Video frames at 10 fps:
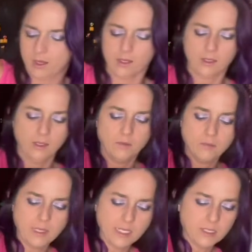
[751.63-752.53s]
I'm gonna
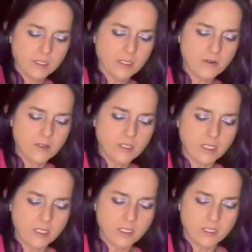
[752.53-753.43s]
mix those
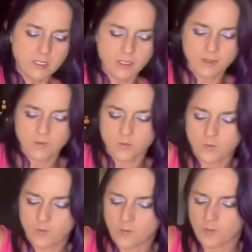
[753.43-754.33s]
in.
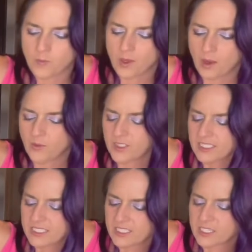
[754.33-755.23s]
Oh,
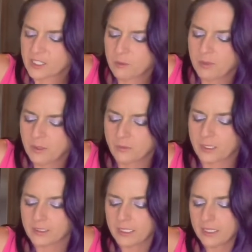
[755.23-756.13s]
this is gonna be
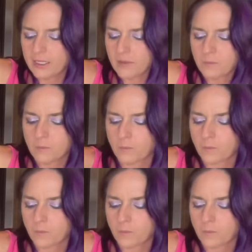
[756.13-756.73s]
really good.